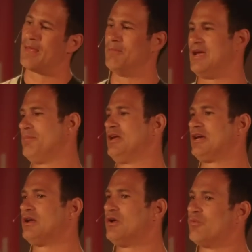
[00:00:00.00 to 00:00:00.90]
it made
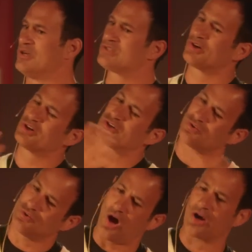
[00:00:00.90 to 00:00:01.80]
me research
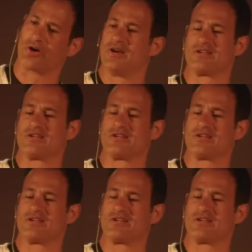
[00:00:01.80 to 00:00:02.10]
longer